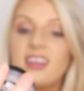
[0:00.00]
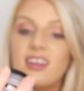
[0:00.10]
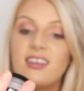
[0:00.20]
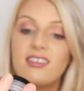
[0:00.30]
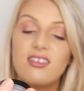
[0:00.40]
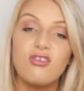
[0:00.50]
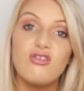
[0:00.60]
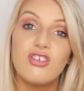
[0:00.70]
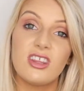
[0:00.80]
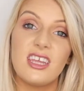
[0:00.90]
is
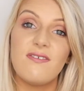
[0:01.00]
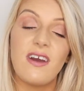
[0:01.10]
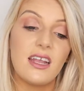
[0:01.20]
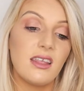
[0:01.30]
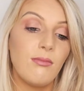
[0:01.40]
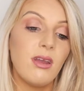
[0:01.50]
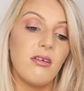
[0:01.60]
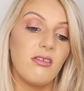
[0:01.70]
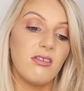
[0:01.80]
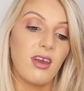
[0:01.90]
really finely
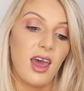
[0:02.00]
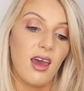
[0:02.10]
milled.